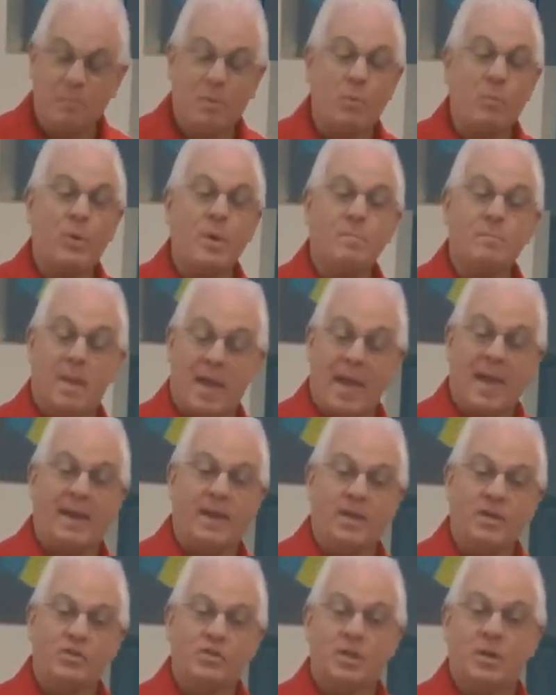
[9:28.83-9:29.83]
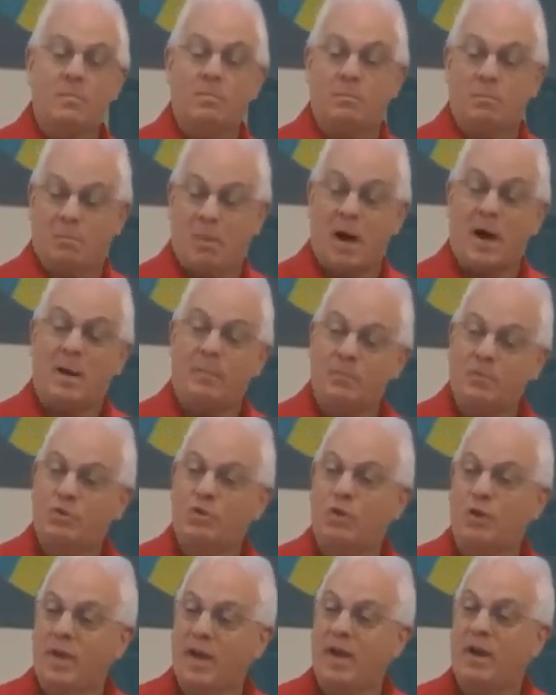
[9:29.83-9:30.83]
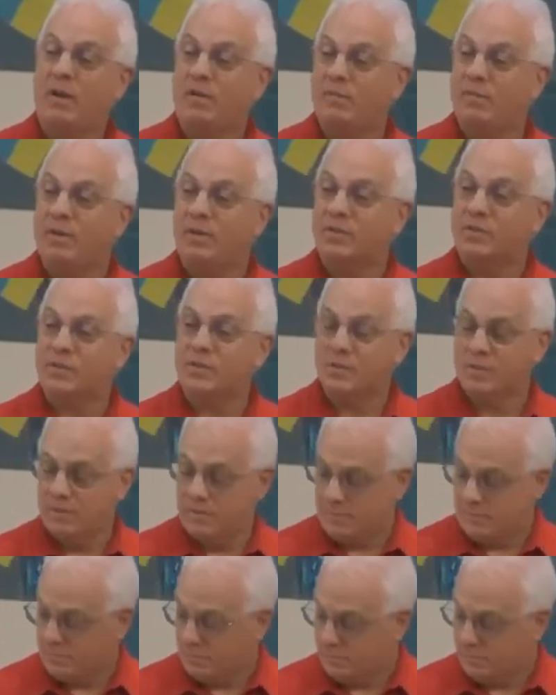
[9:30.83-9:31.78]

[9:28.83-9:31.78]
but we managed, and mom took care of us.